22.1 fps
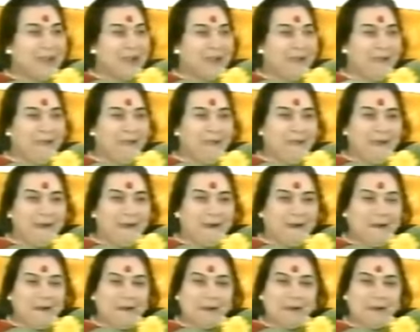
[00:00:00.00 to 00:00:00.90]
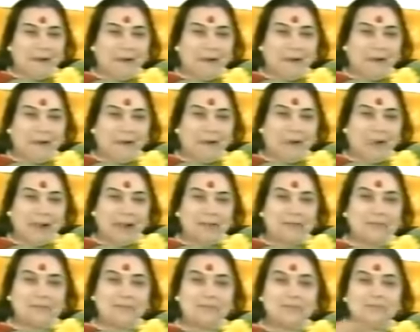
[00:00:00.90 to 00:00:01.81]

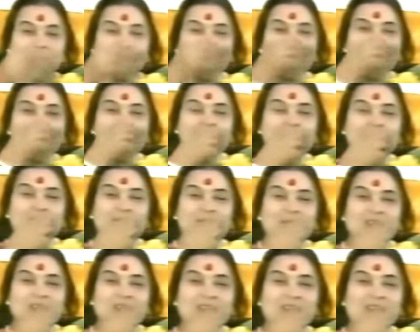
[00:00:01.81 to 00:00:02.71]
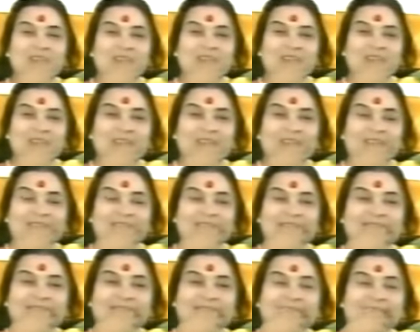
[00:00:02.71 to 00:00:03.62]

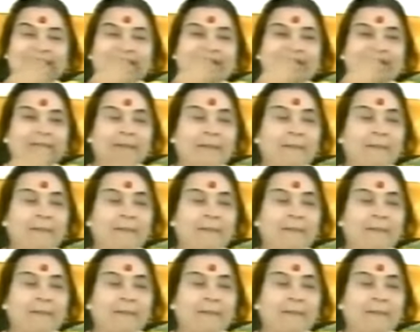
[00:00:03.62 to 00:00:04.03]
Nothing is said.